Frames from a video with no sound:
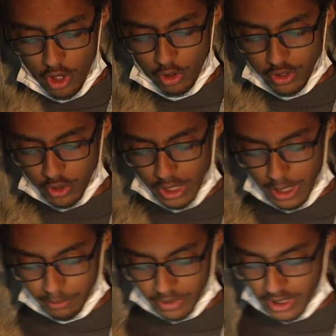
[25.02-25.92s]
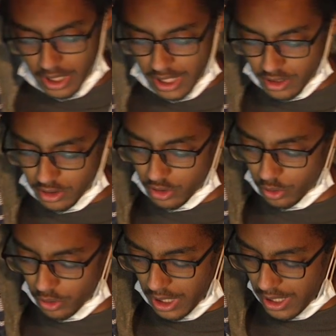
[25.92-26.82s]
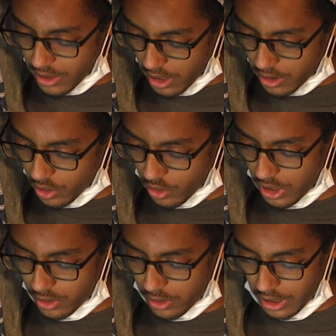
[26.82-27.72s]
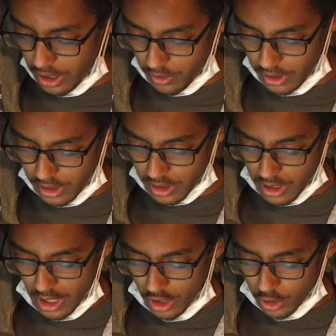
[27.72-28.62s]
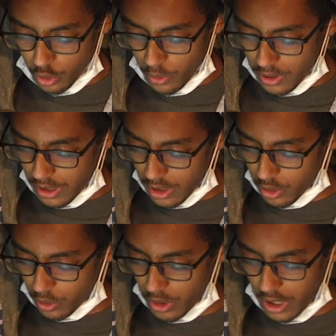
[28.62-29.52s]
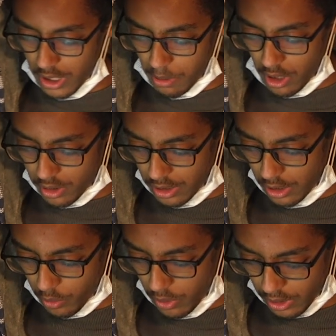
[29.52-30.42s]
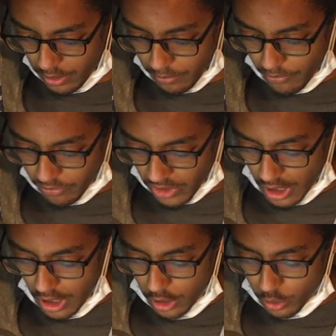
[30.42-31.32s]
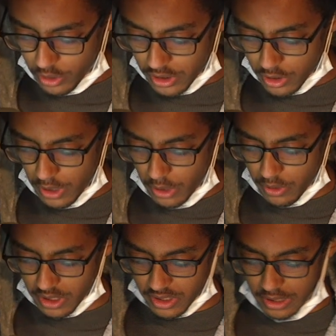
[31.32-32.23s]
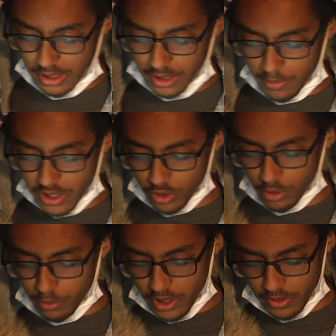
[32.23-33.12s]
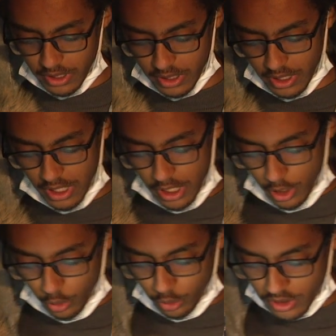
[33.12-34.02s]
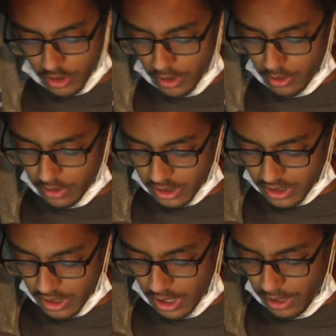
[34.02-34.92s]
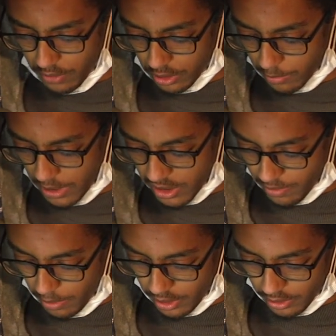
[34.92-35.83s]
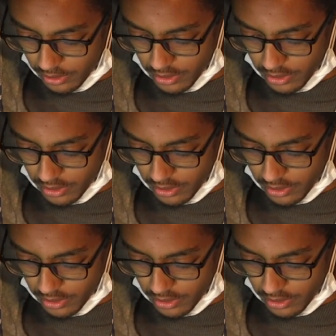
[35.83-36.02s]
On your lap, I sat so gently carried. To where I go, I am hardly aware. To the surroundings that my soul buried. To the surroundings, I felt my despair.